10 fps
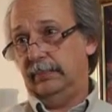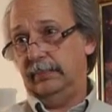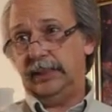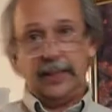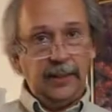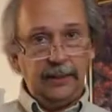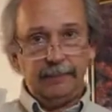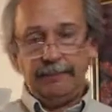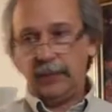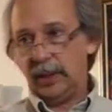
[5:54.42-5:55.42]
daylight,
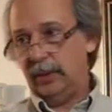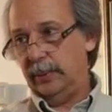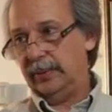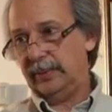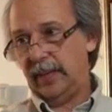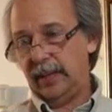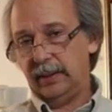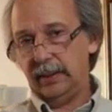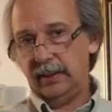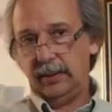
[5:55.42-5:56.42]
you will
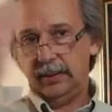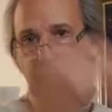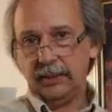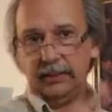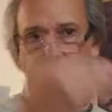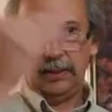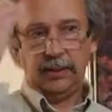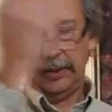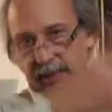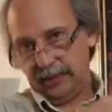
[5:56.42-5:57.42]
set tungsten
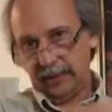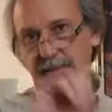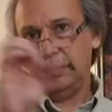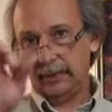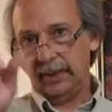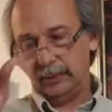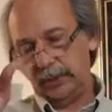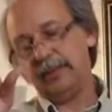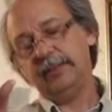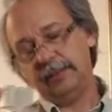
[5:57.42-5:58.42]
or incandescent,
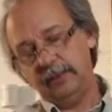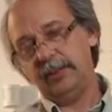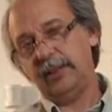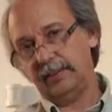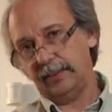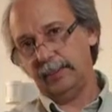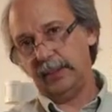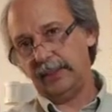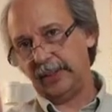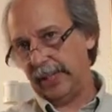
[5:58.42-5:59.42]
which is usually the
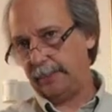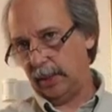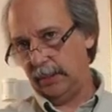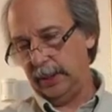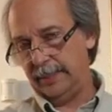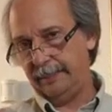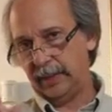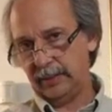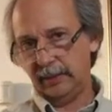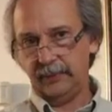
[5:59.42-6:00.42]
symbol of a light bulb.
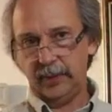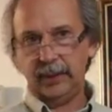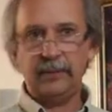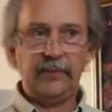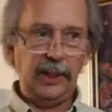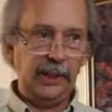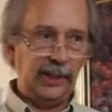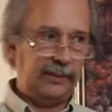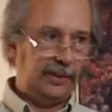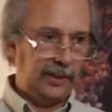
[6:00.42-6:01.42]
So if you're looking for
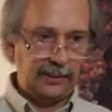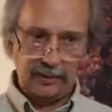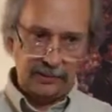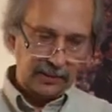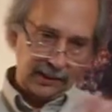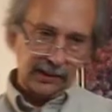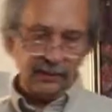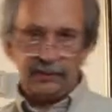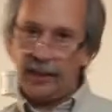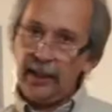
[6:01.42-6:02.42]
incandescent, it
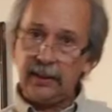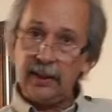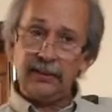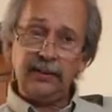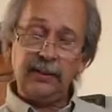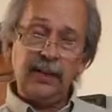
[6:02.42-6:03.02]
doesn't say incandescent,